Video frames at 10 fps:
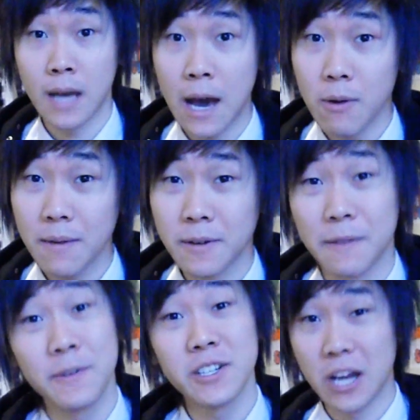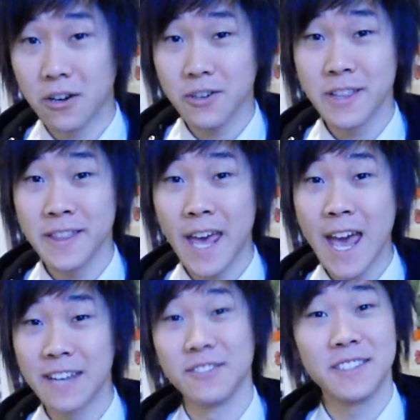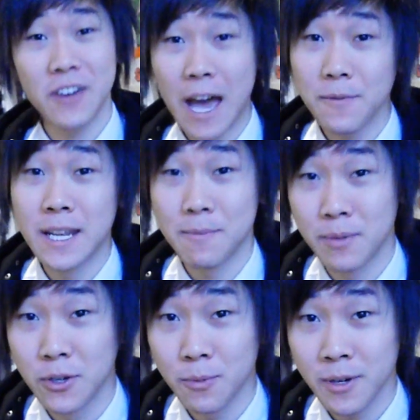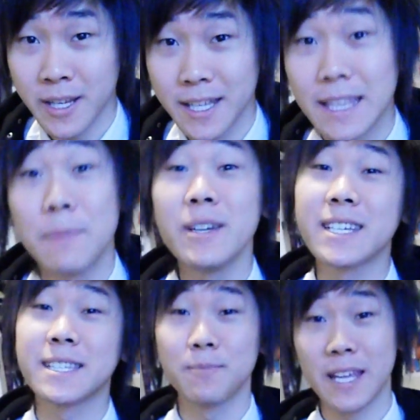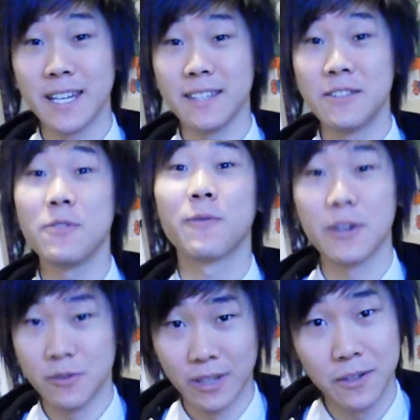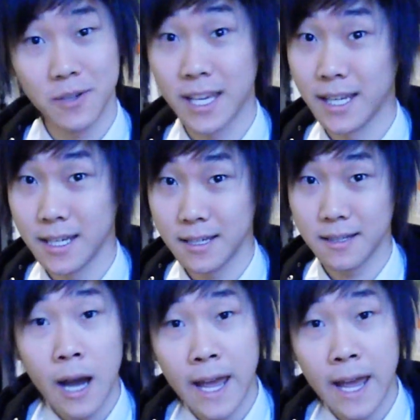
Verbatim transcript: However, if you're younger than that and you still haven't hit puberty, let me explain it to you for you little kiddies.